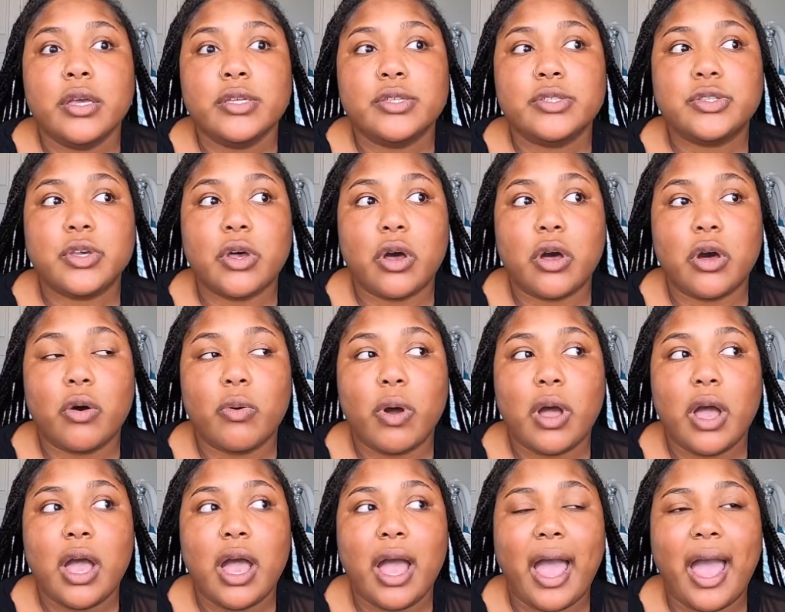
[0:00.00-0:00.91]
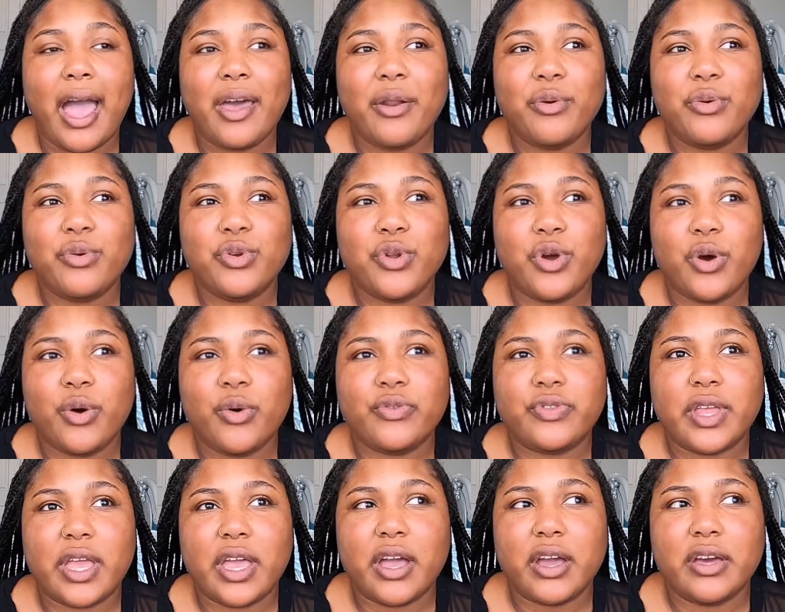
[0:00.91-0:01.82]
So I don't know
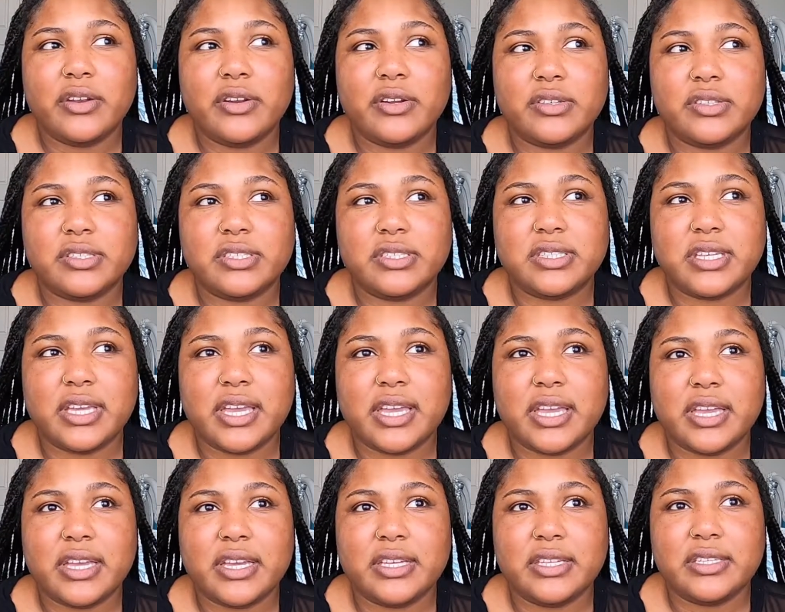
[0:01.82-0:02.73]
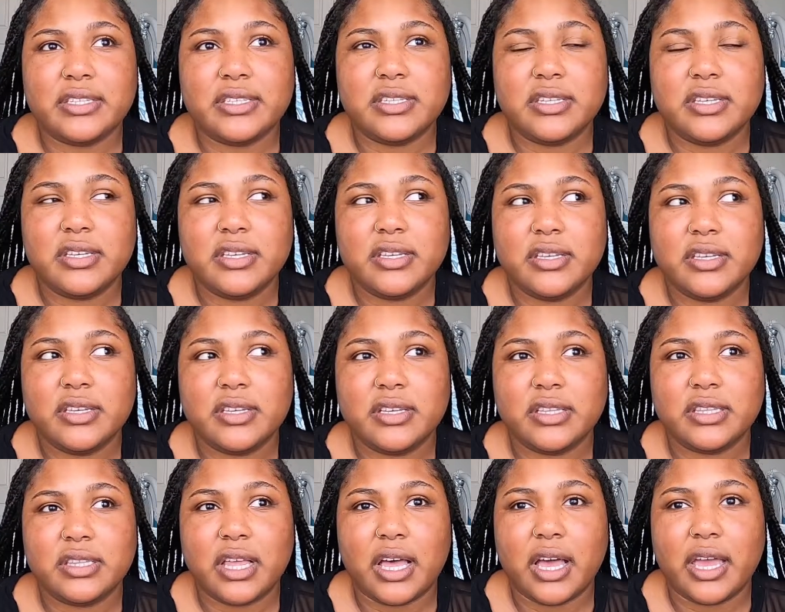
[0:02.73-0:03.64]
if they understand,
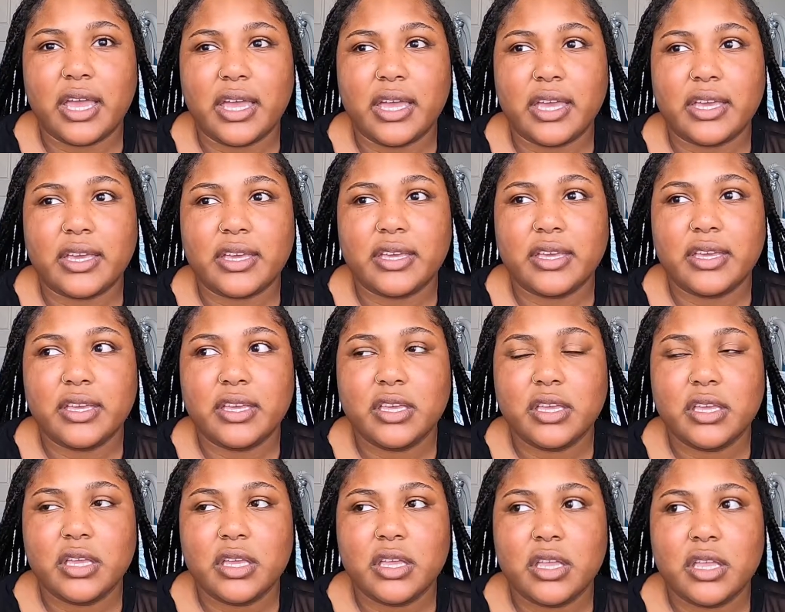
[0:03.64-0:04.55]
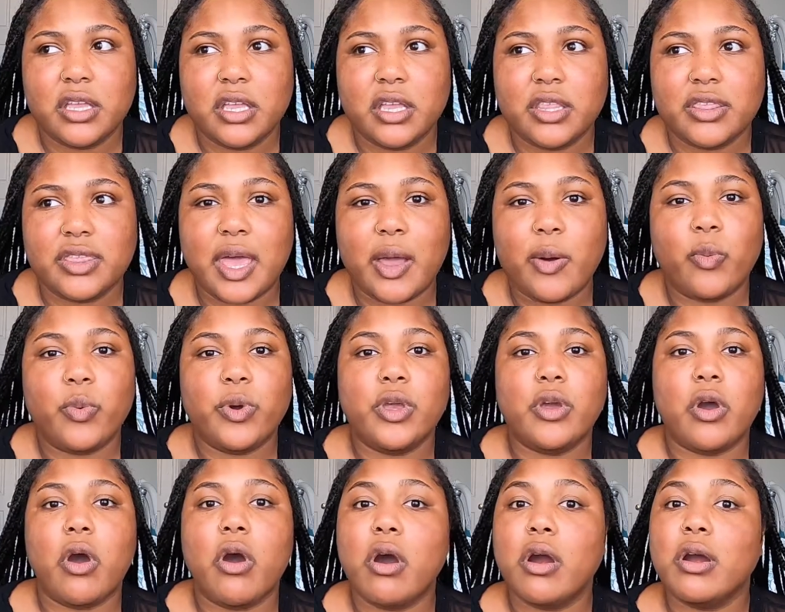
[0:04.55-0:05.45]
like, that
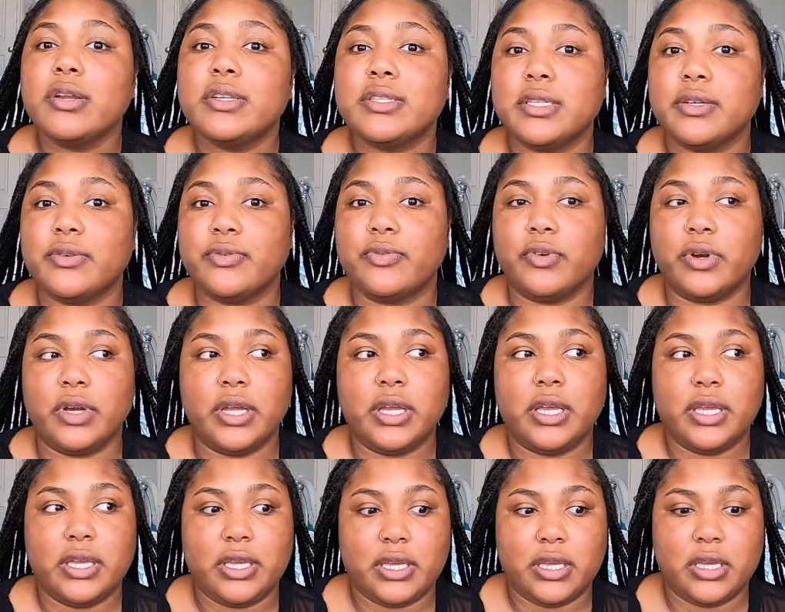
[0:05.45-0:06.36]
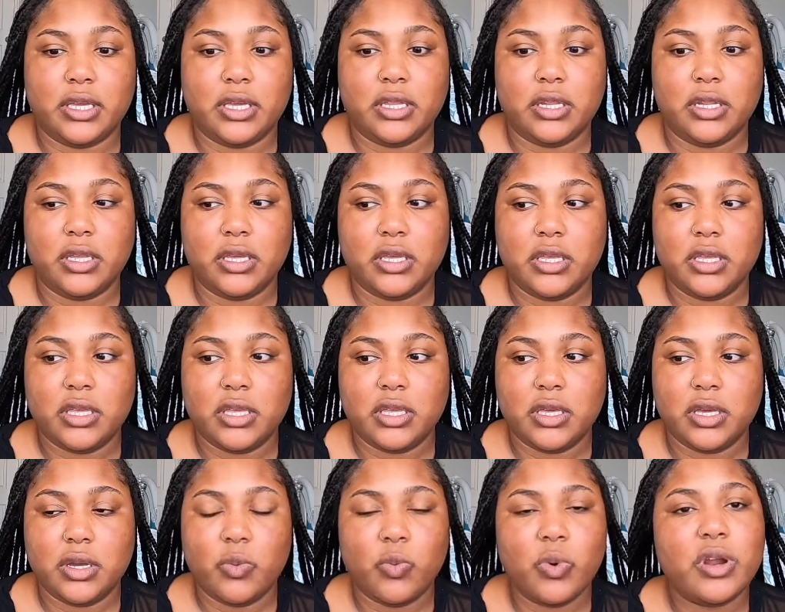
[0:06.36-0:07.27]
we are different and
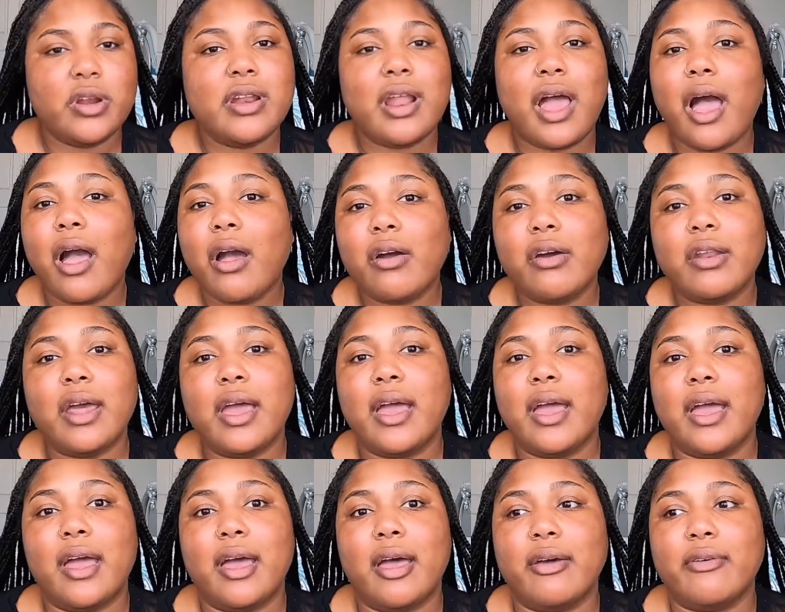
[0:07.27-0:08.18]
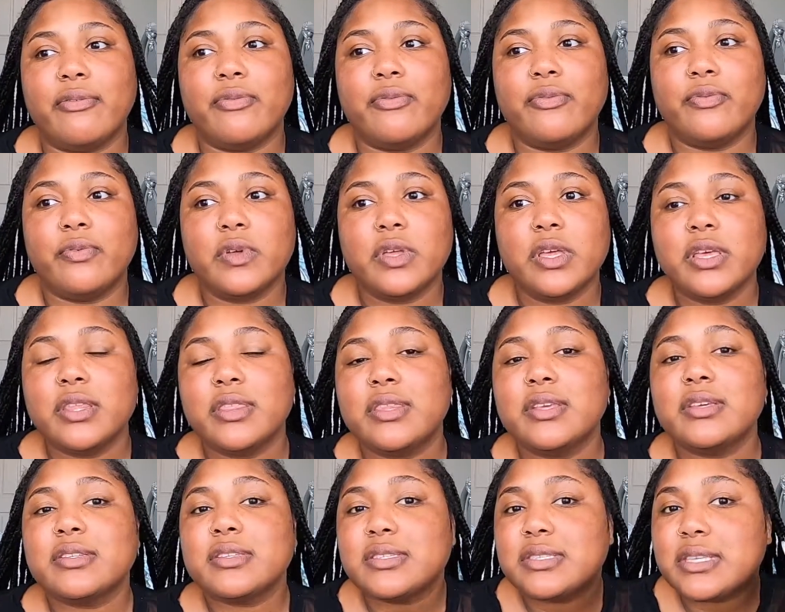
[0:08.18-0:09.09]
we're not gonna have
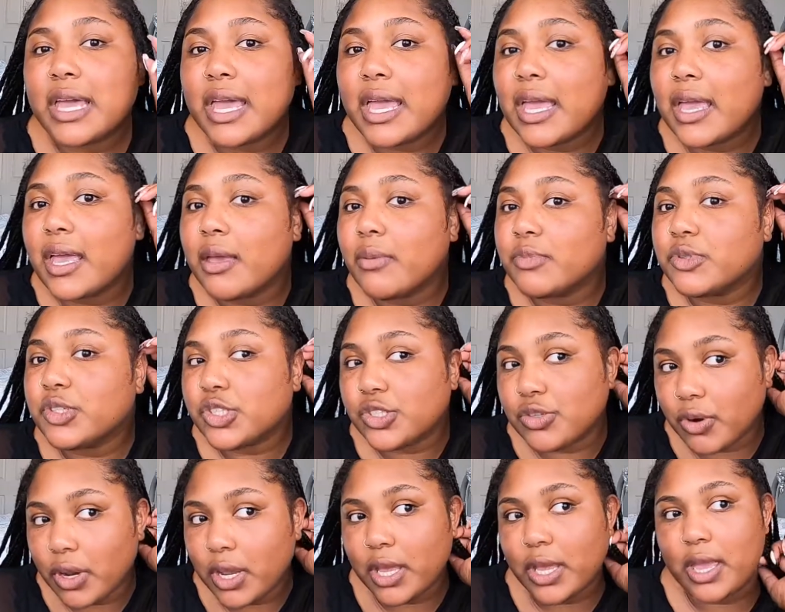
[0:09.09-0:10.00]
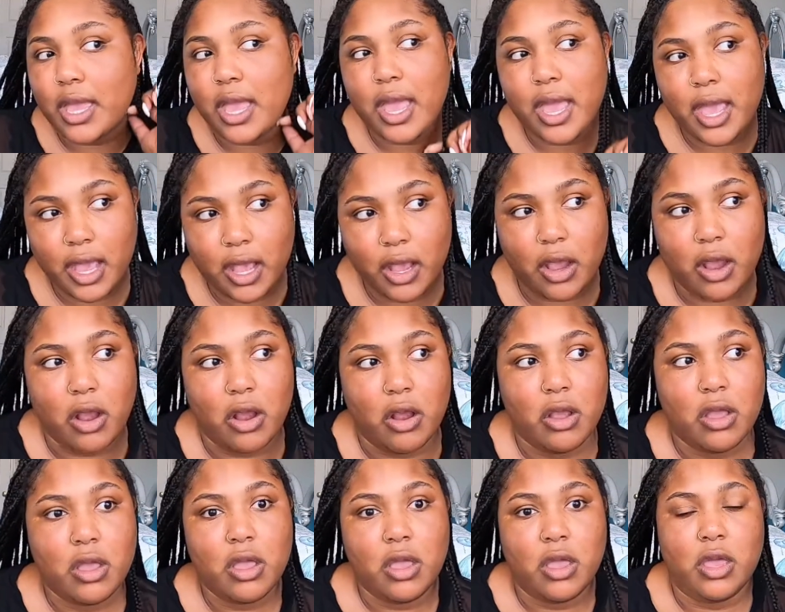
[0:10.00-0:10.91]
the same straight
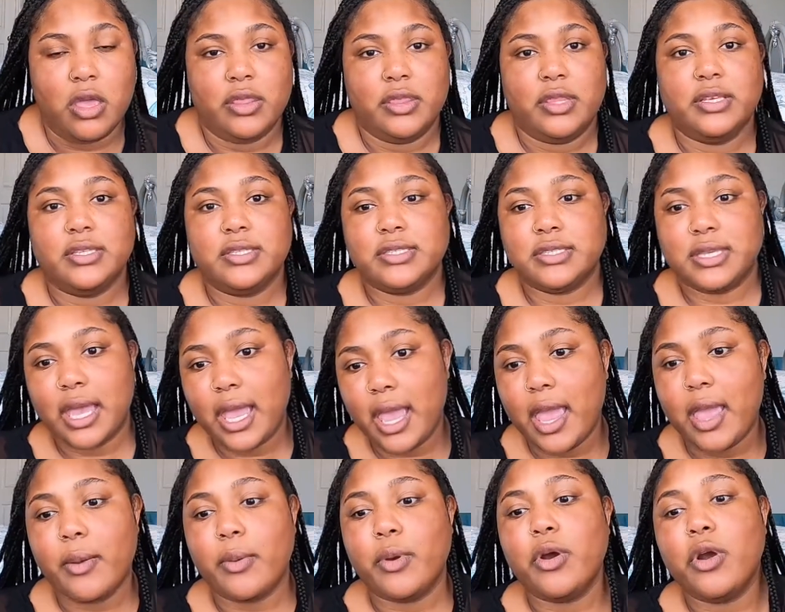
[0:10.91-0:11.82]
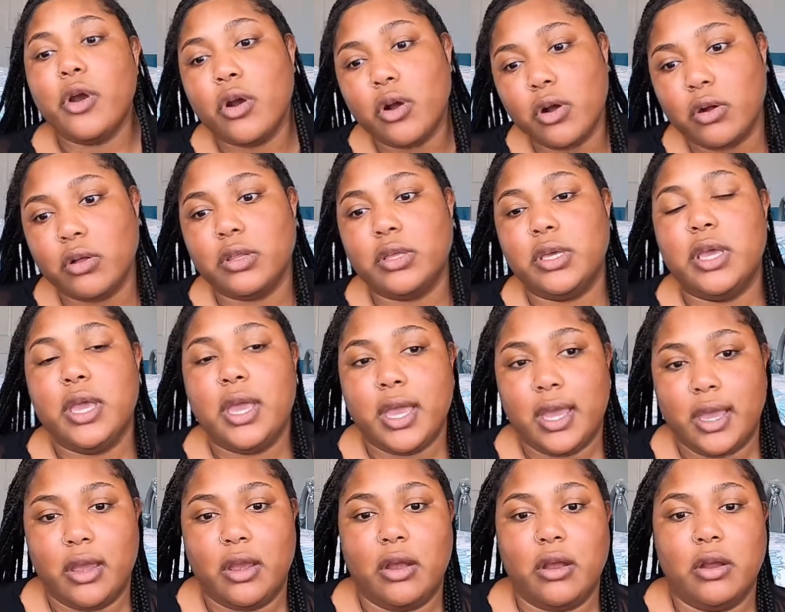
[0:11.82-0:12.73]
hair, the same curly
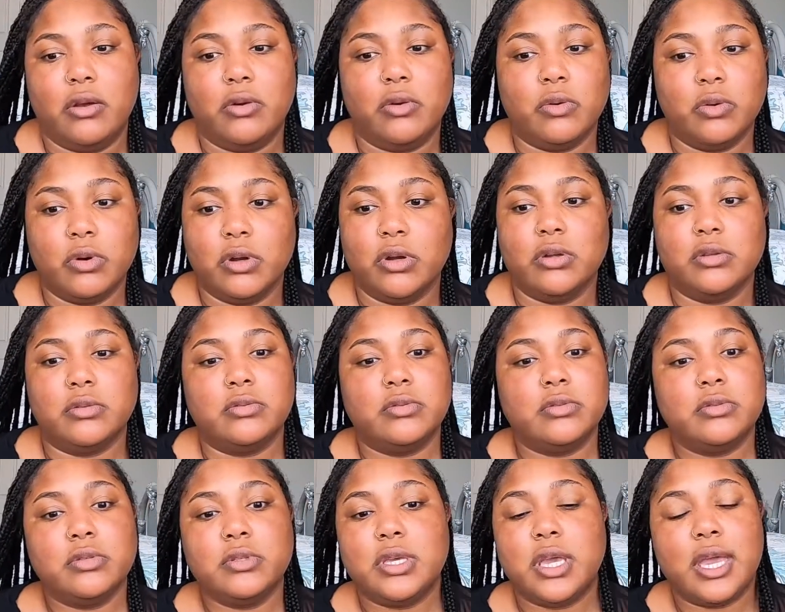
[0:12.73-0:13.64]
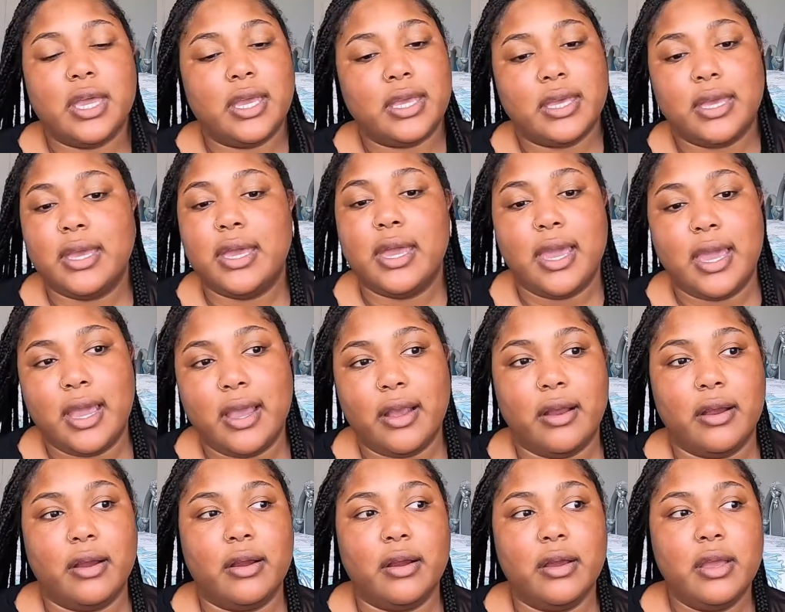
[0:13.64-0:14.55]
hair or kinky
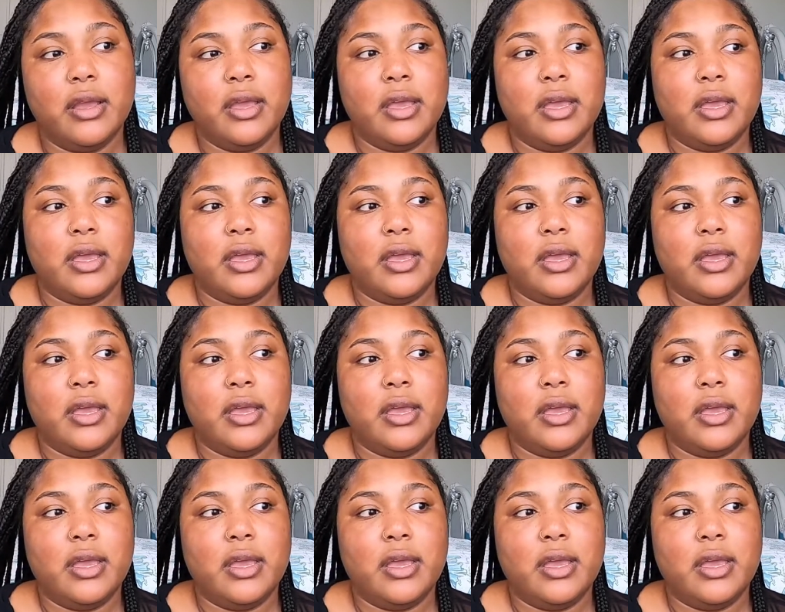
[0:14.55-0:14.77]
hair.